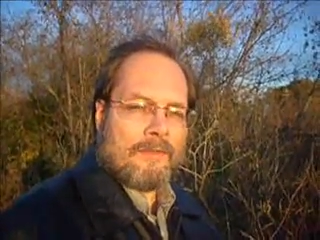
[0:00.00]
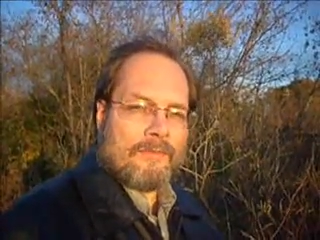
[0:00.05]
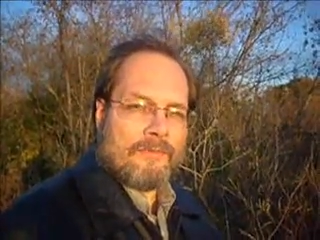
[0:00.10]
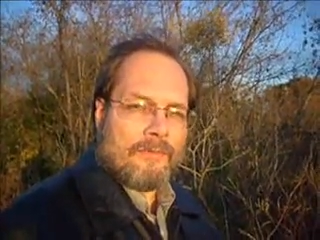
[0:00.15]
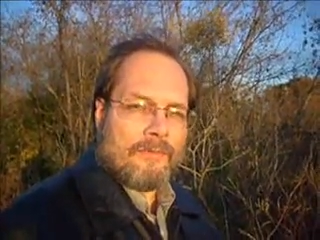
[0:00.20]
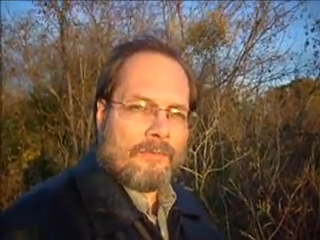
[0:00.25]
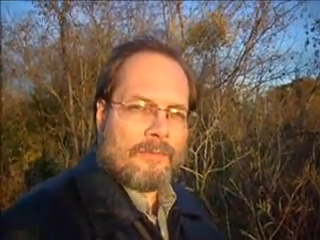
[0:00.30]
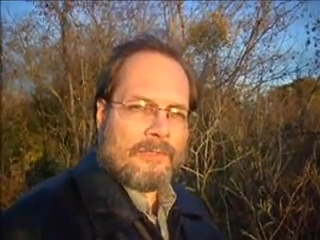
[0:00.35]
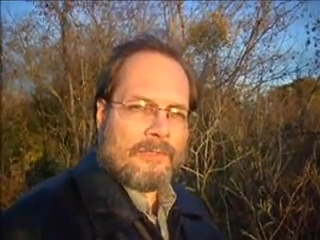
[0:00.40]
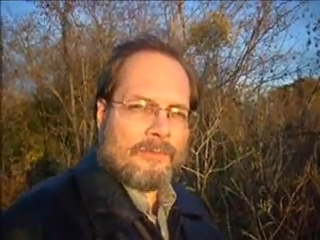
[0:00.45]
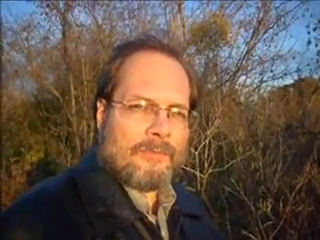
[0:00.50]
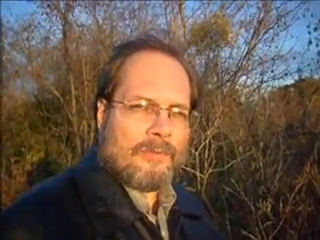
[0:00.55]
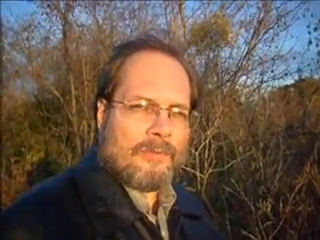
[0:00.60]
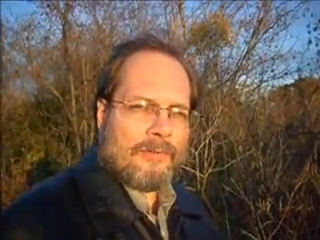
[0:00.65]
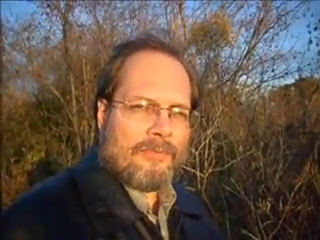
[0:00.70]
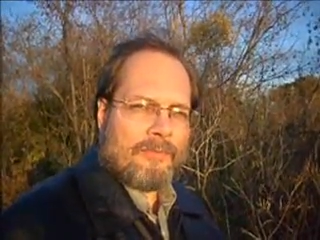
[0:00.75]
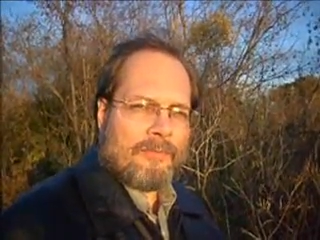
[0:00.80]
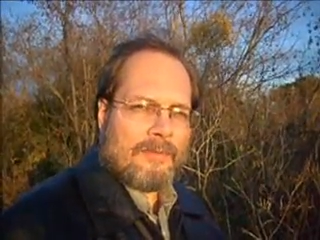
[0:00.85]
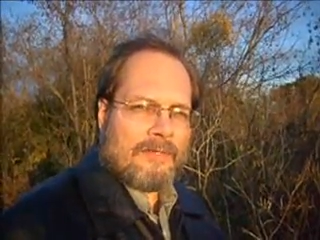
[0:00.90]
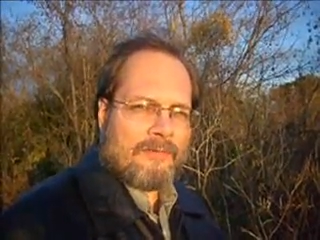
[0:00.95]
So World War
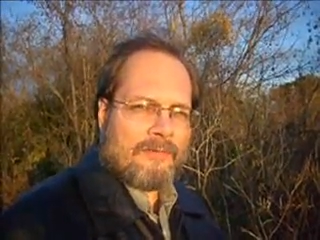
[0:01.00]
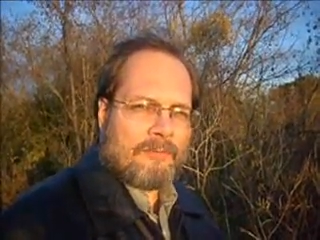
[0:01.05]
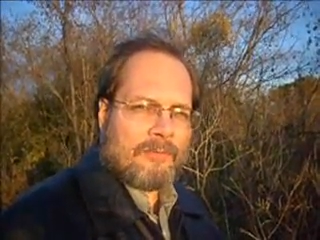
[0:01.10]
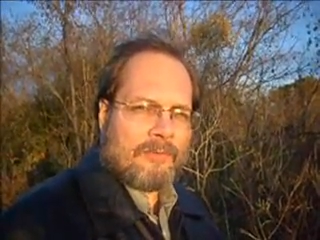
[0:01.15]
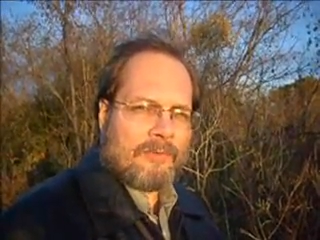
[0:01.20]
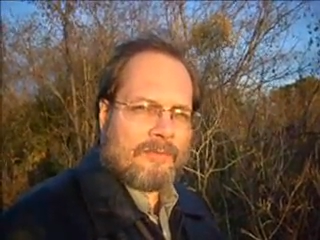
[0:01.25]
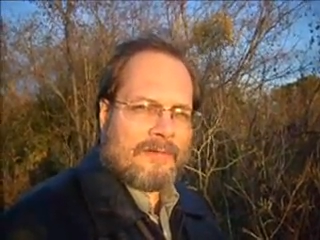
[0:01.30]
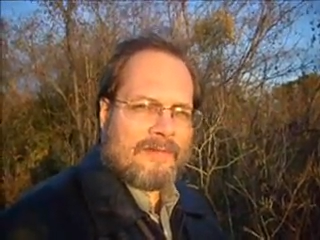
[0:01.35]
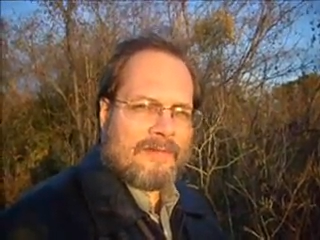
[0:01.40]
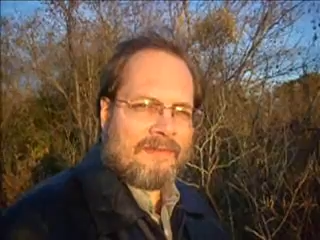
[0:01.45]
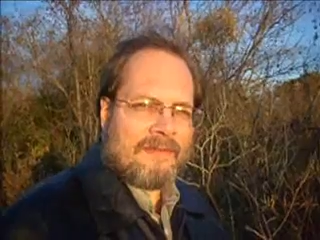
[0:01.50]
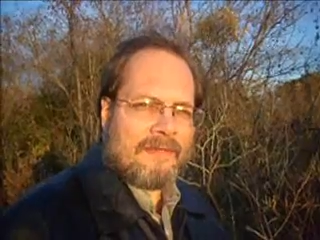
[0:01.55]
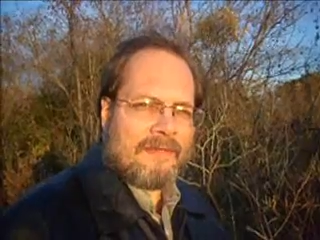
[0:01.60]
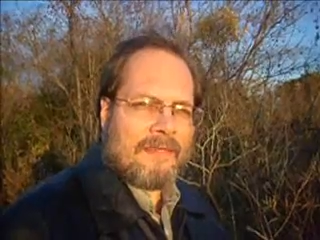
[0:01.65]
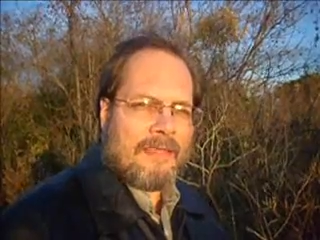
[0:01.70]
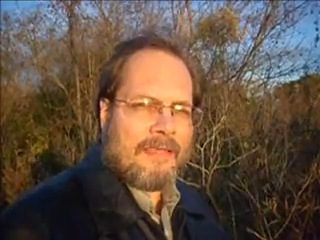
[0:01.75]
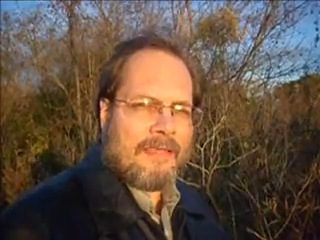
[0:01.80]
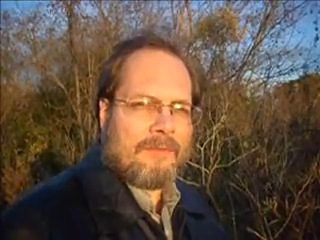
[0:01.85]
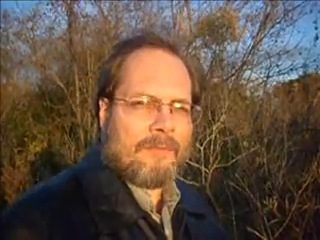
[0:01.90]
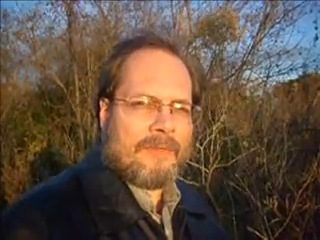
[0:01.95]
III is progressing,
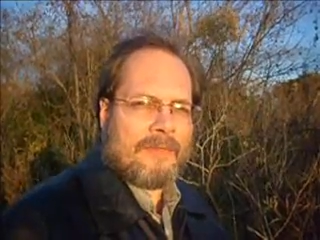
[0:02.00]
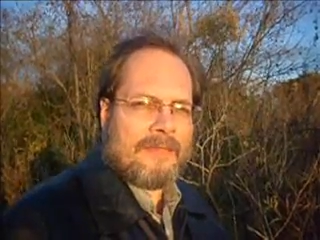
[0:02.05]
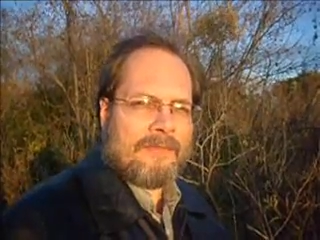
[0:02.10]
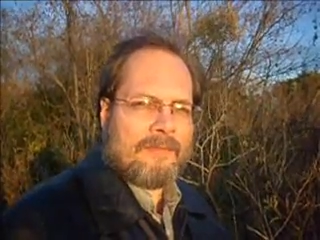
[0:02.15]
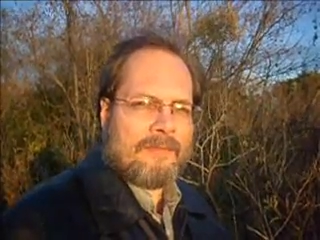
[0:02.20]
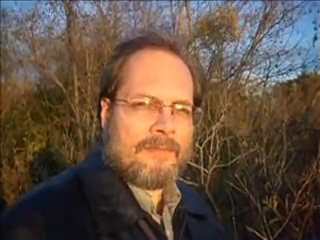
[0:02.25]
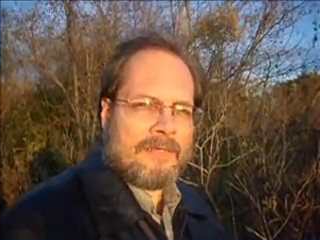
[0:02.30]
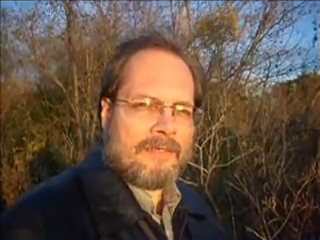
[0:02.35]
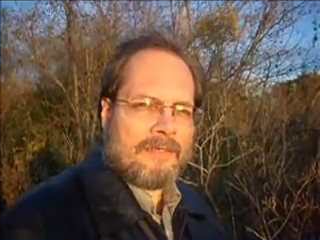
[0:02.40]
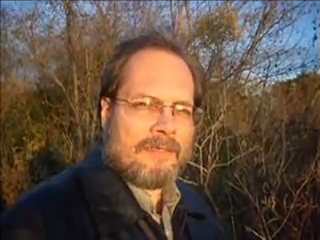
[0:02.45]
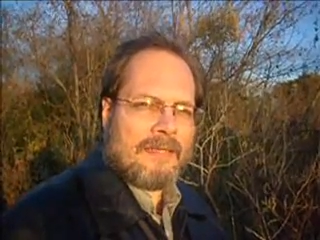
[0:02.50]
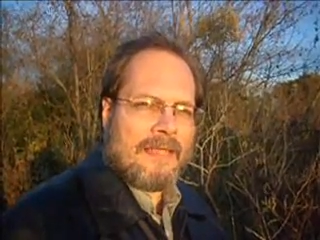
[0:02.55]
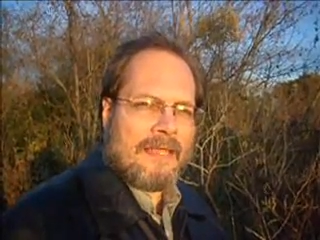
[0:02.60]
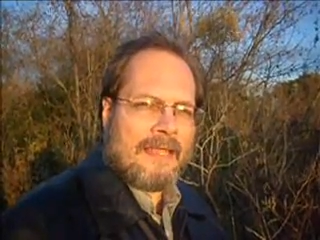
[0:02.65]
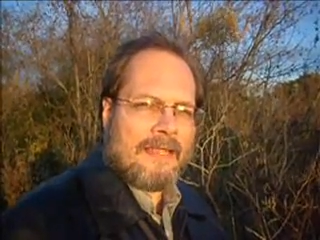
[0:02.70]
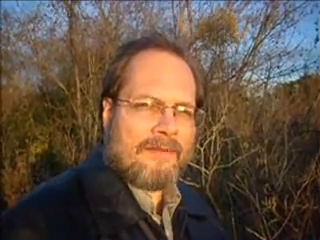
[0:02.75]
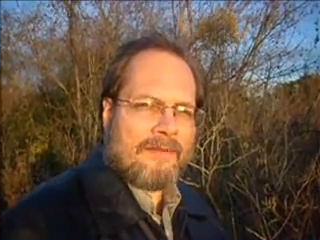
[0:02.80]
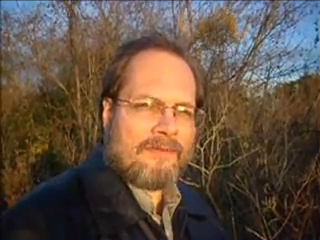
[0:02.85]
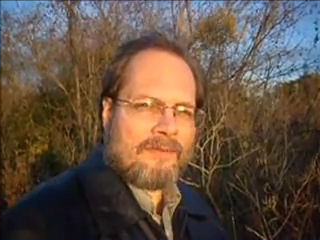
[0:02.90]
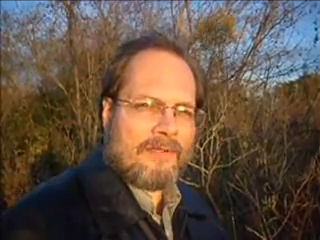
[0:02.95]
and we of the middle
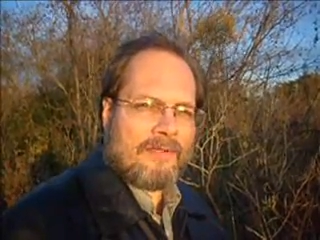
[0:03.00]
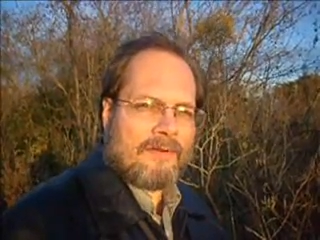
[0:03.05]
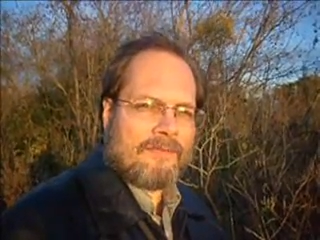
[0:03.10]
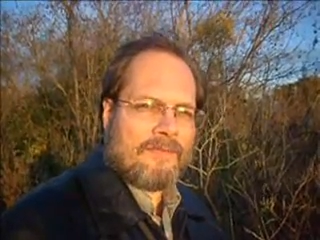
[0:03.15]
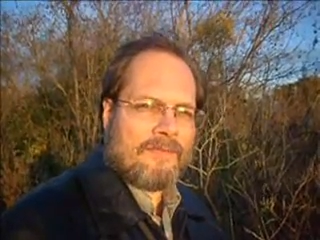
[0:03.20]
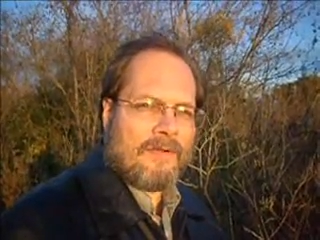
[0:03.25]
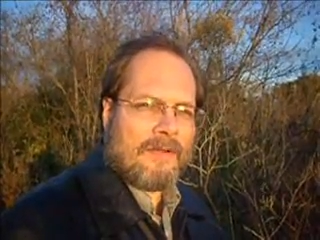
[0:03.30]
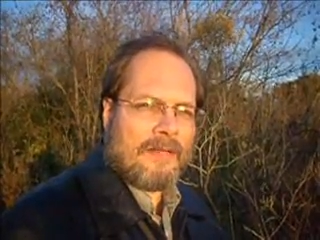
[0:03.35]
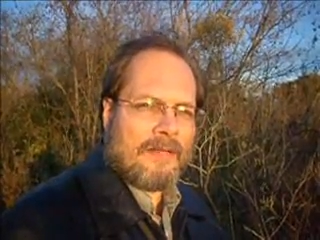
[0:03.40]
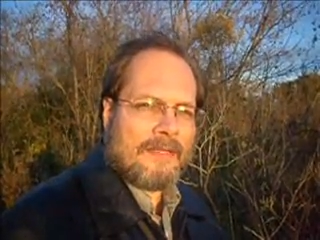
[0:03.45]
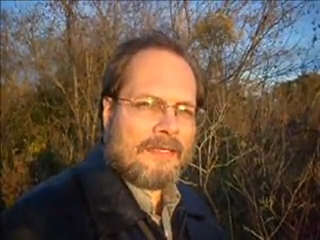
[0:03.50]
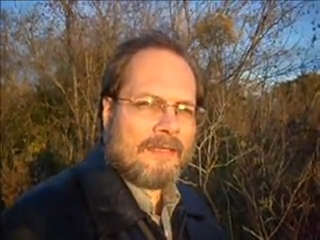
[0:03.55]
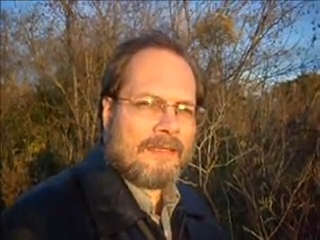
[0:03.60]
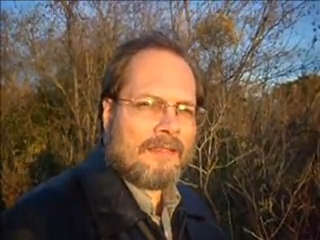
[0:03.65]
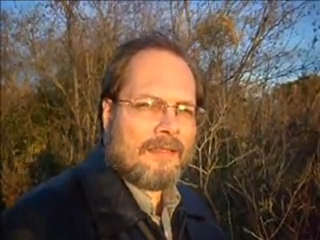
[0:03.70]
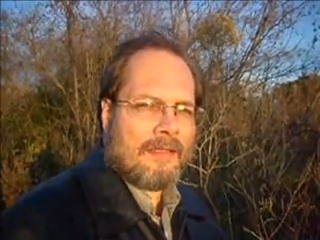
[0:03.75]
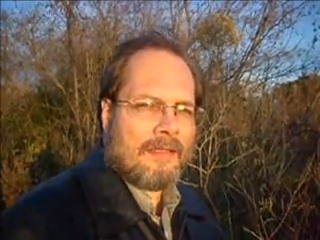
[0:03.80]
class are falling,